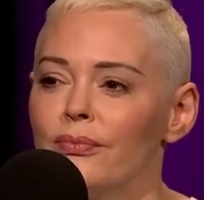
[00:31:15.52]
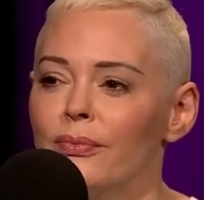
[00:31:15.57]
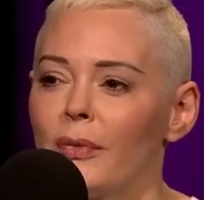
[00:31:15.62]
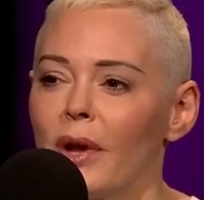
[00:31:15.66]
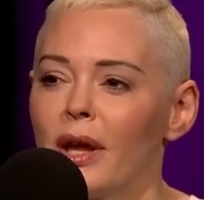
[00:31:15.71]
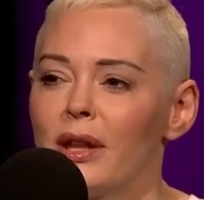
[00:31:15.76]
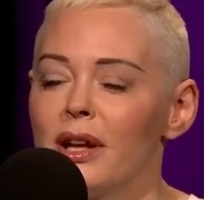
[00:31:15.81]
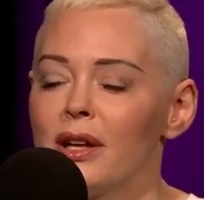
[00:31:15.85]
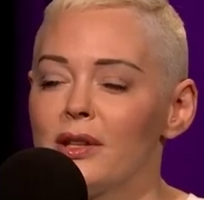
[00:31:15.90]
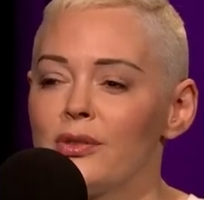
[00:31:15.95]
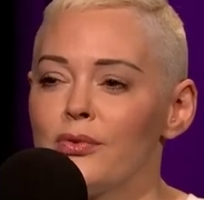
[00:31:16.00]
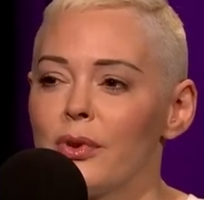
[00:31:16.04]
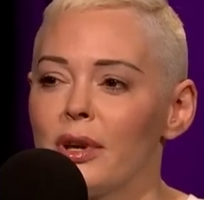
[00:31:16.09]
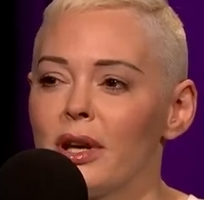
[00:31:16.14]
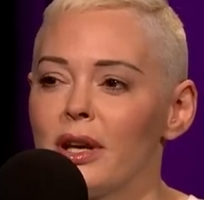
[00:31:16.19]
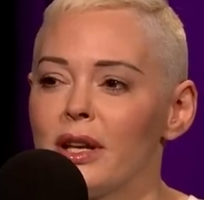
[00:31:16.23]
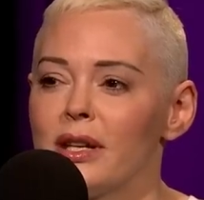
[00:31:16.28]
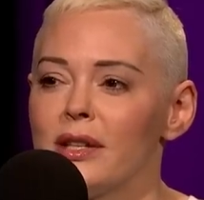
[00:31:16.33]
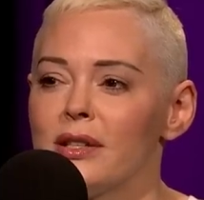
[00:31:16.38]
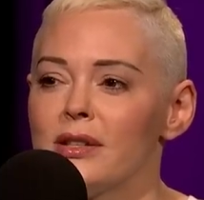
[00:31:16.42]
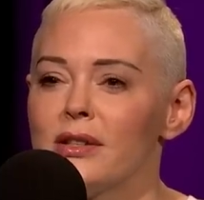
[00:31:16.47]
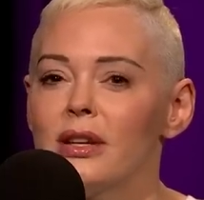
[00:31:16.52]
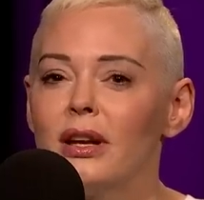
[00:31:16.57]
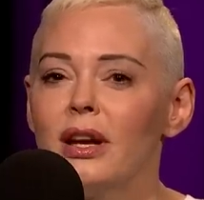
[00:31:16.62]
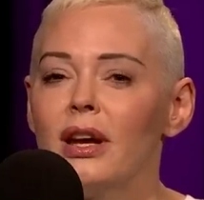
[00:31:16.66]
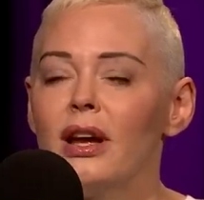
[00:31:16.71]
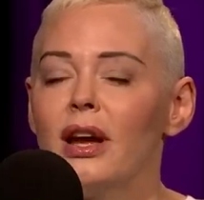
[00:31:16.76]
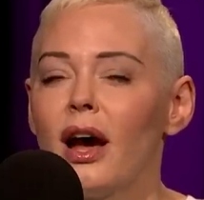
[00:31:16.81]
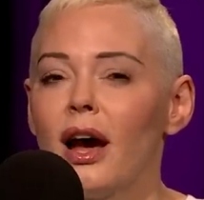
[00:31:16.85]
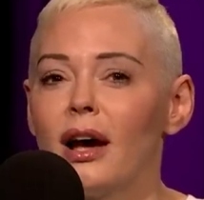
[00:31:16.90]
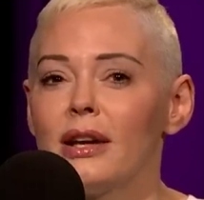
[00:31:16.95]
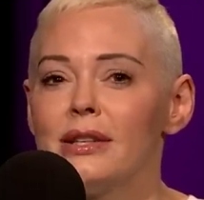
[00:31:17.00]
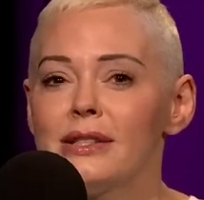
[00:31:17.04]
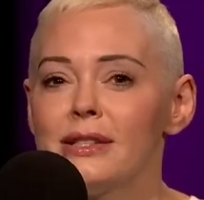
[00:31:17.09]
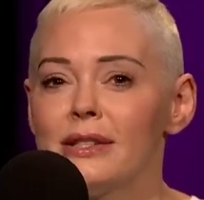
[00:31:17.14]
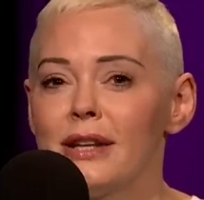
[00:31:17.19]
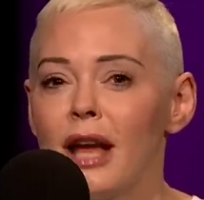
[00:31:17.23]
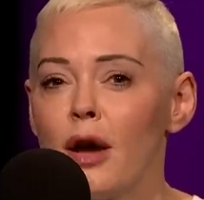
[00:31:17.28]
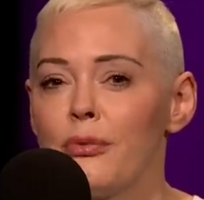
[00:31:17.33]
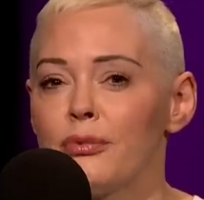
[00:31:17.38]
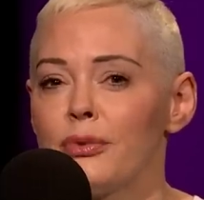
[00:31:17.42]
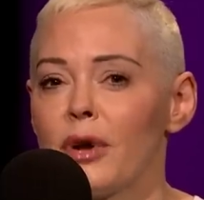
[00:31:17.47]
And that's what it is. I
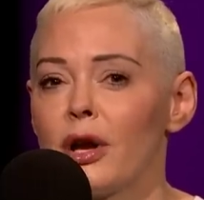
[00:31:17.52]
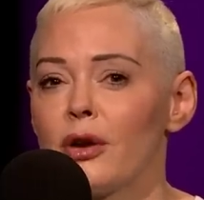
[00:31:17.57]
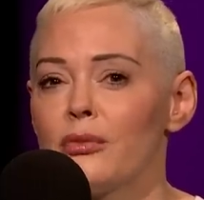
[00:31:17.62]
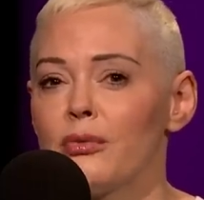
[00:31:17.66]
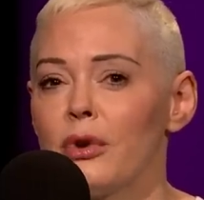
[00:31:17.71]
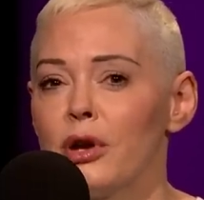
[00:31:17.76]
snapped out of